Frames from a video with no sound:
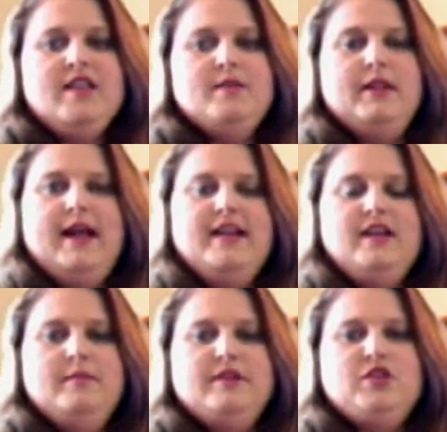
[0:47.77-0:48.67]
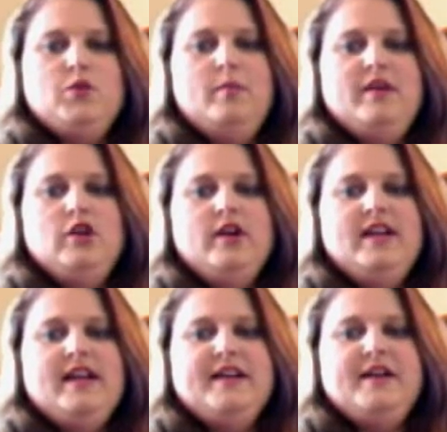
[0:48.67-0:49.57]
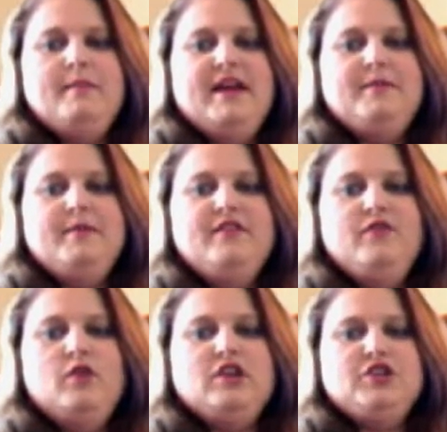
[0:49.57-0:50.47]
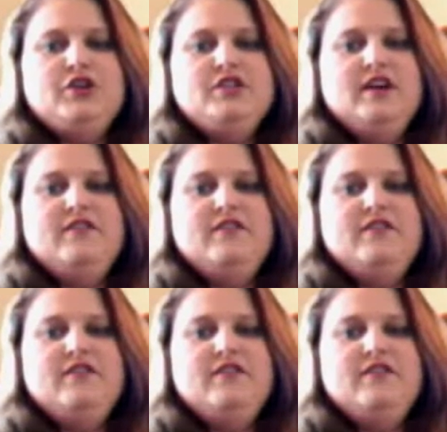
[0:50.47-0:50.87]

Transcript: The Planning Commission will be looking at an amendment for Church